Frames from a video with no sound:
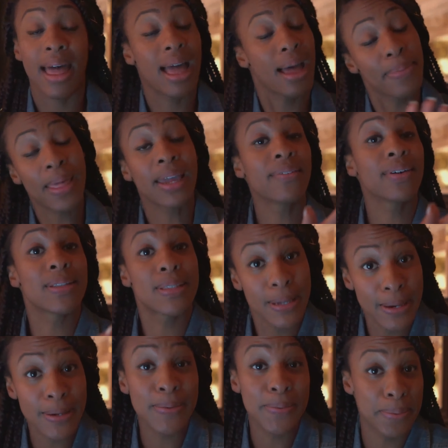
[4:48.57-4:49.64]
I'm not even gonna
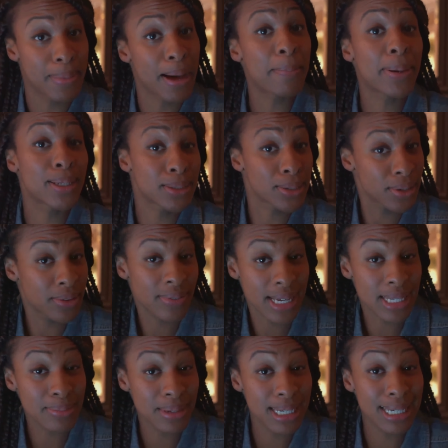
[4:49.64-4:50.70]
tell you what my personal
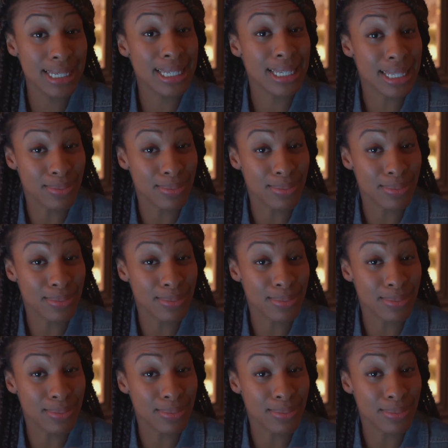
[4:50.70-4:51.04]
investment is because